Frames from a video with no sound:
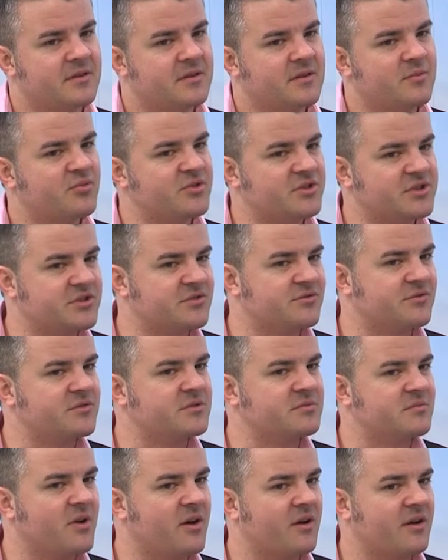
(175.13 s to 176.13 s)
the British
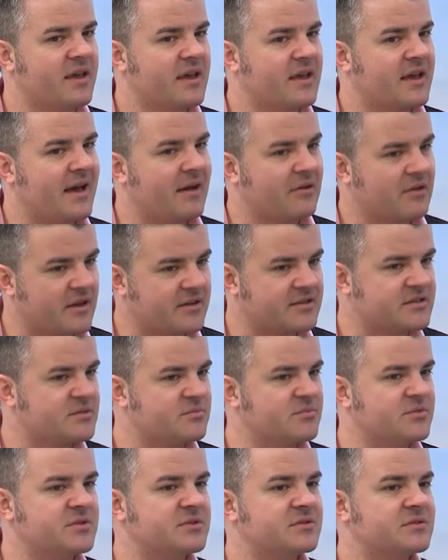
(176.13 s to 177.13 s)
cruise market, our
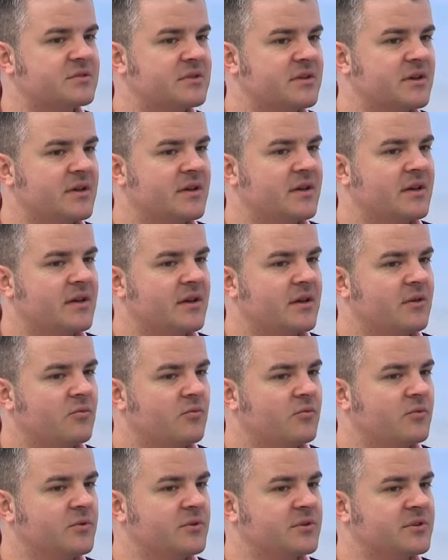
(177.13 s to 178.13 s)
customers,
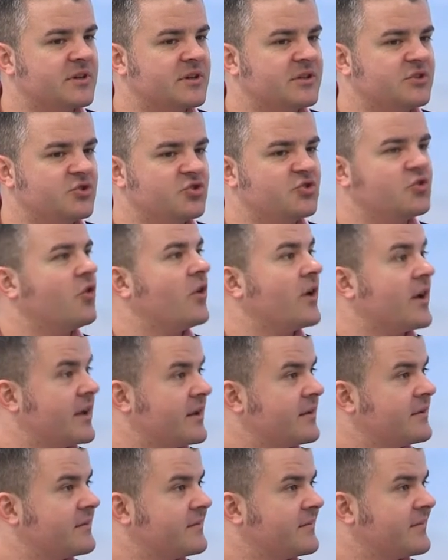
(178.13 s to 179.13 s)
would
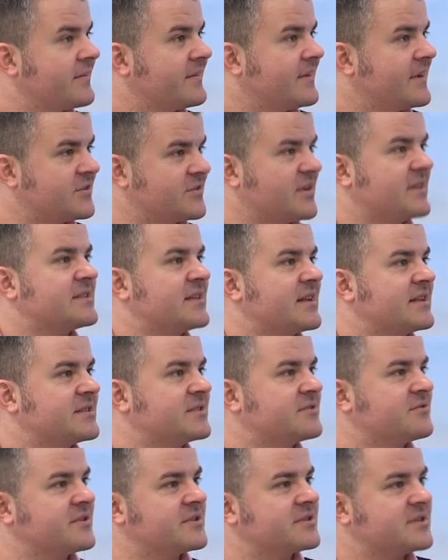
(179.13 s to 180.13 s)
enjoy a
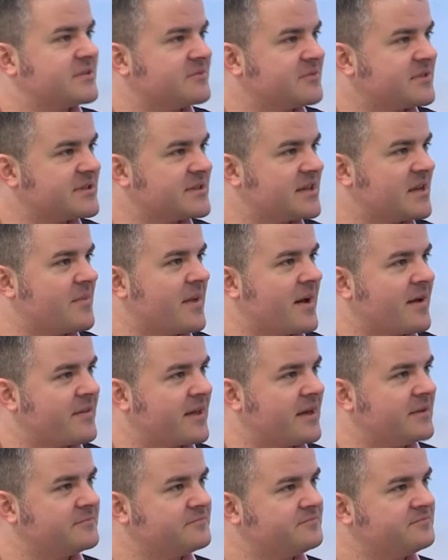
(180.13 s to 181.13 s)
transatlantic crossing? What is it about
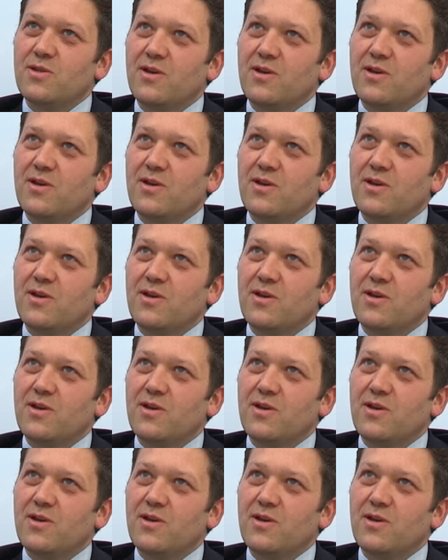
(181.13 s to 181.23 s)
that?